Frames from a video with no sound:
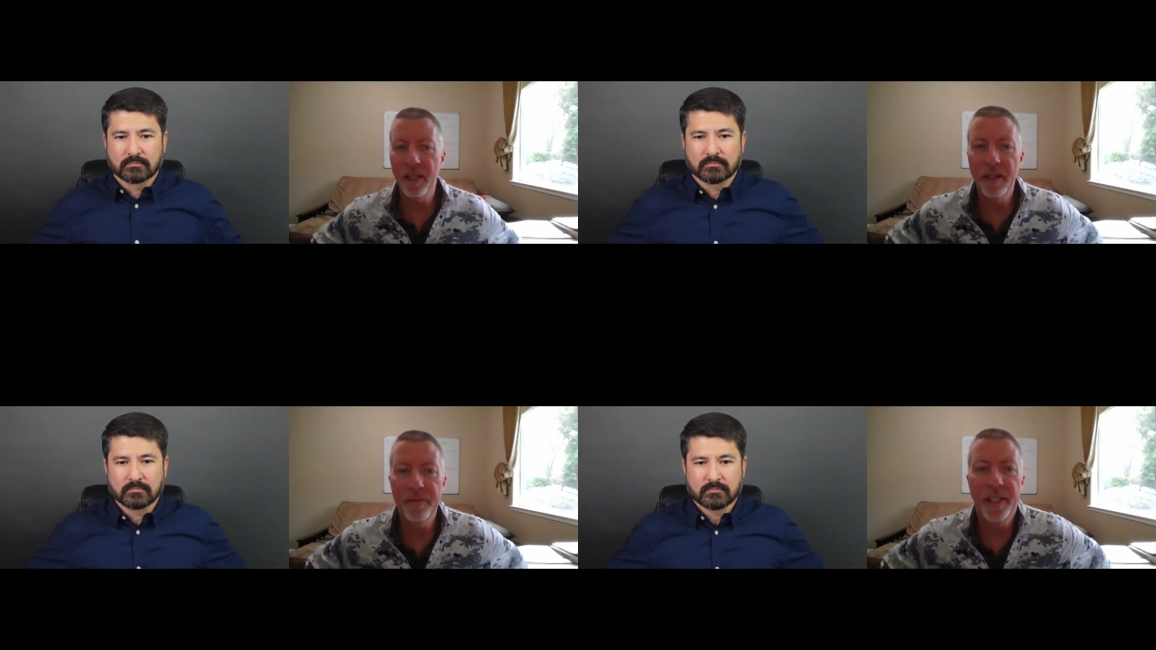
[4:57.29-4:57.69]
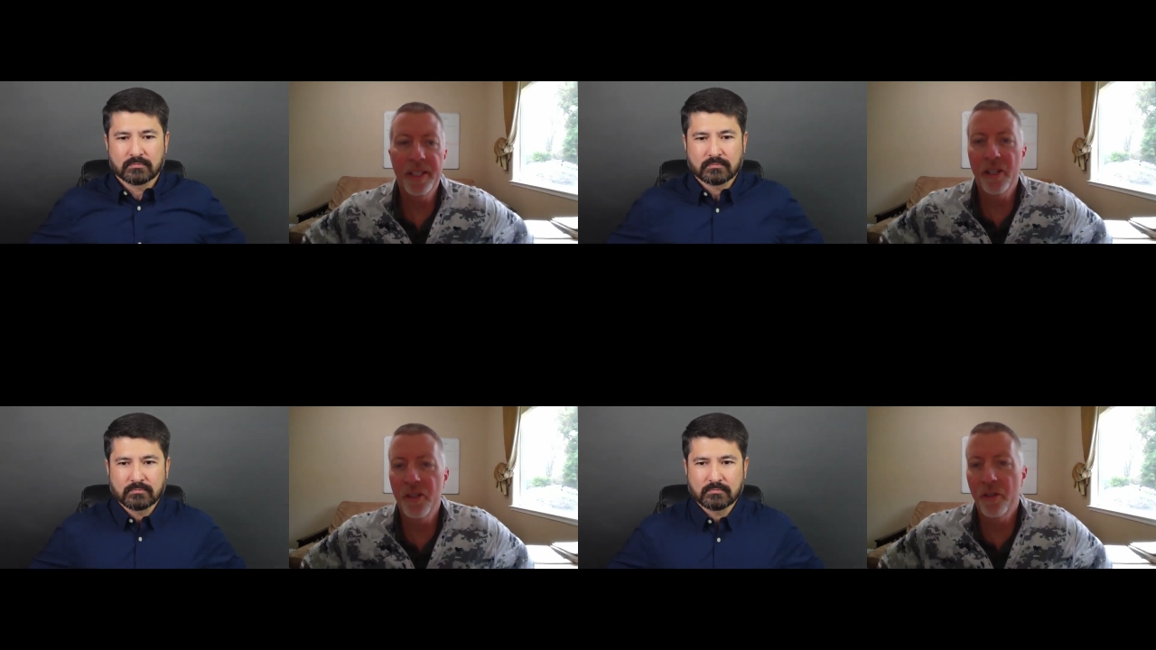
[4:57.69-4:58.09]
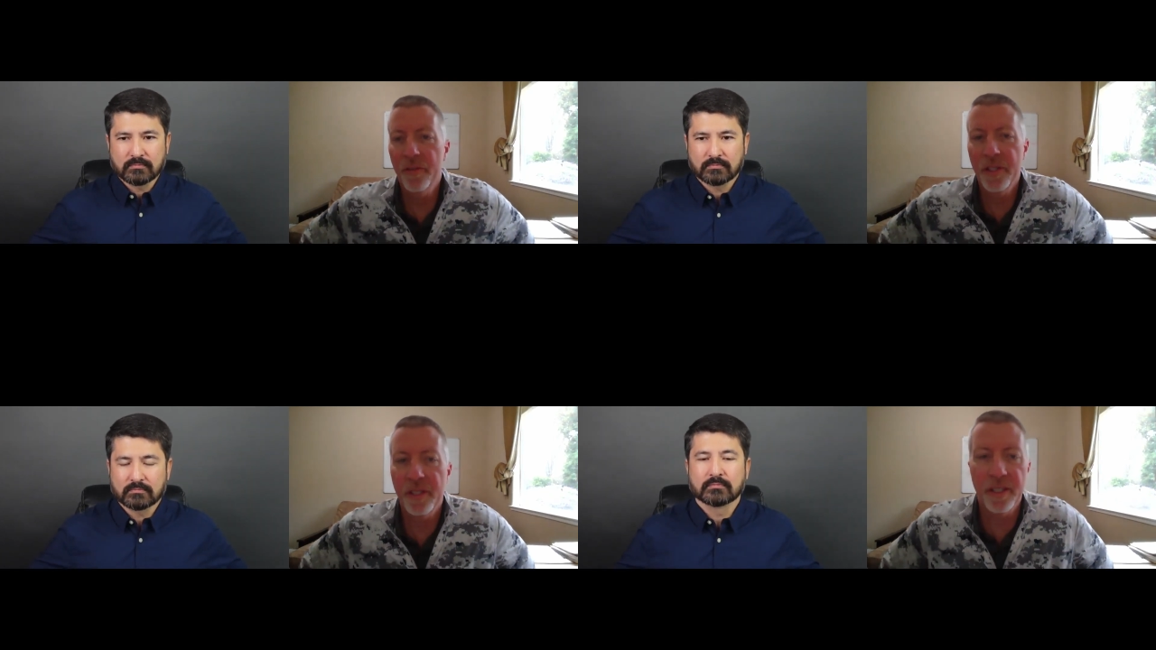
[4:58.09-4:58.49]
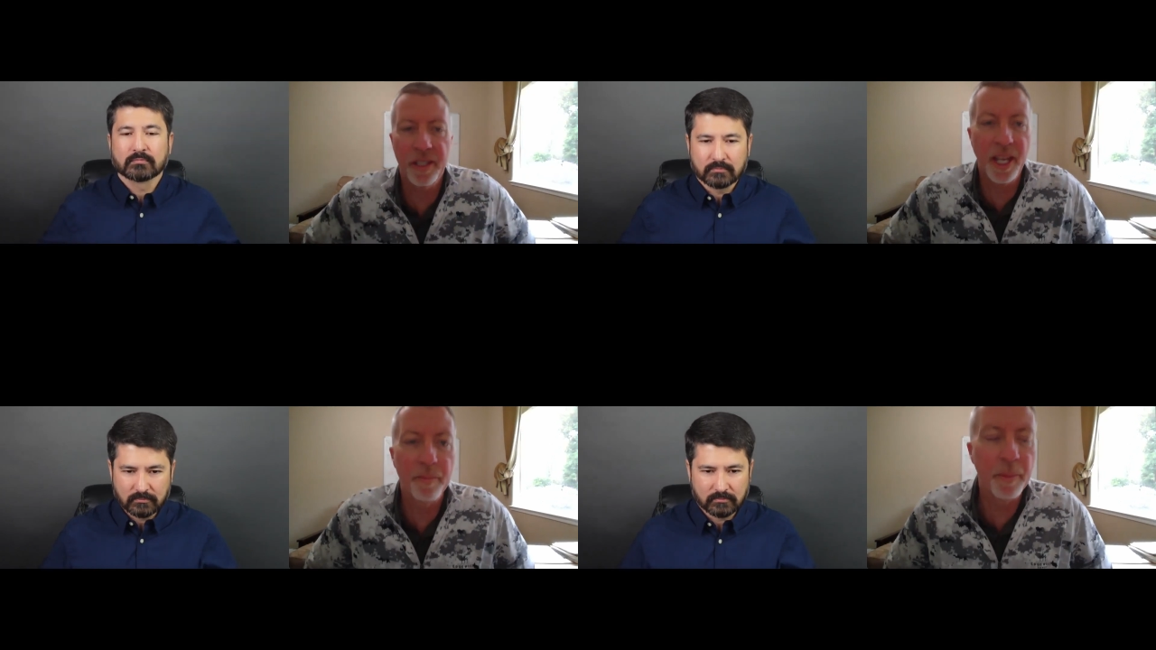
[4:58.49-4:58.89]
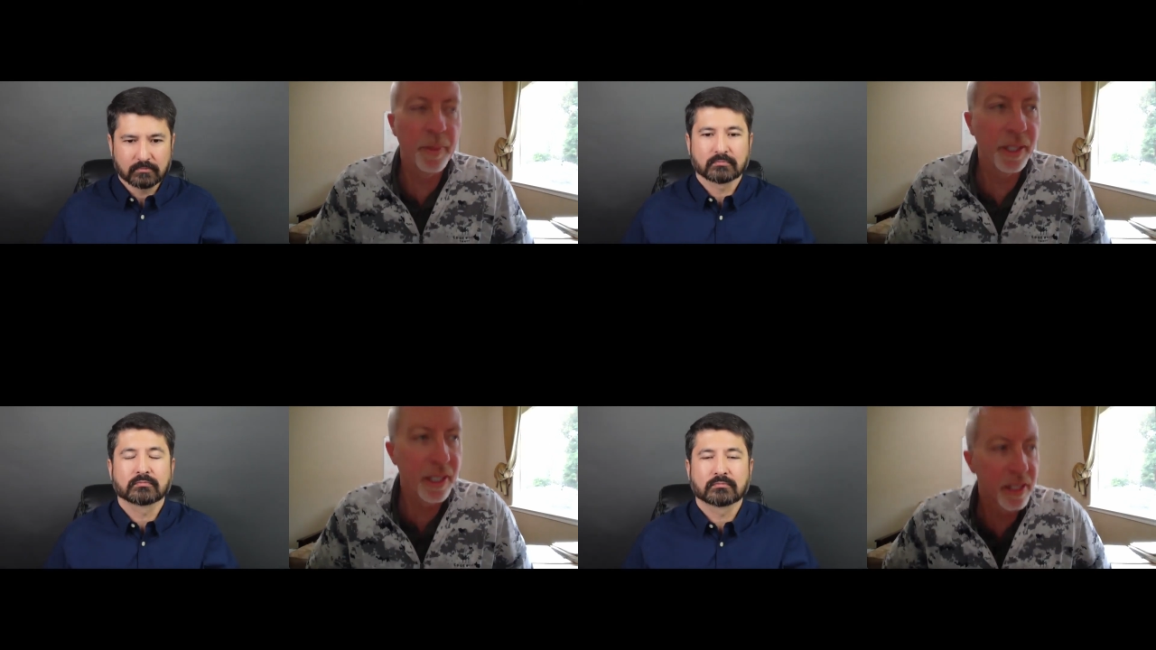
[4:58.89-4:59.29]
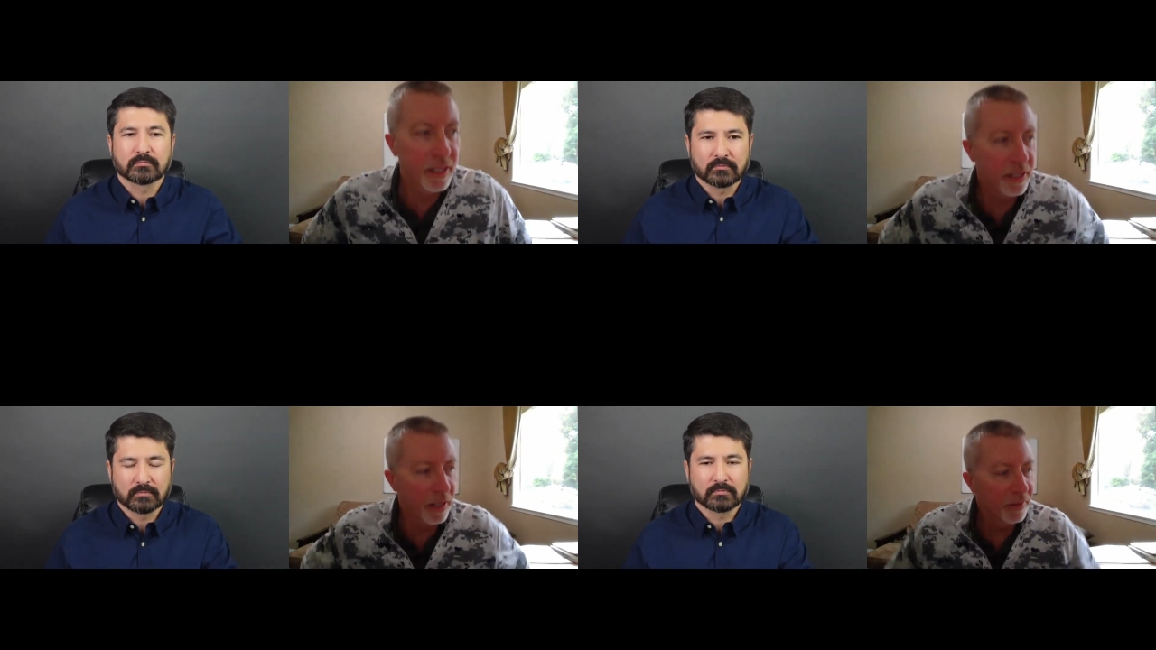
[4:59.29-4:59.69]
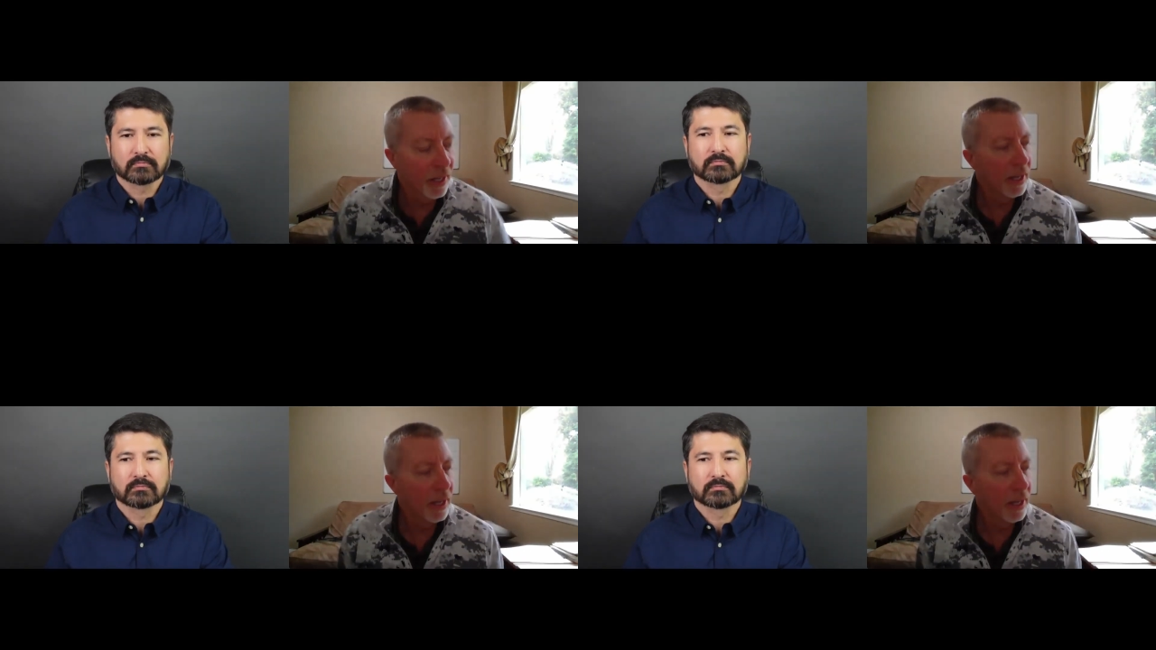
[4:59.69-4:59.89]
Speaker 1: affecting services and capabilities and stuff.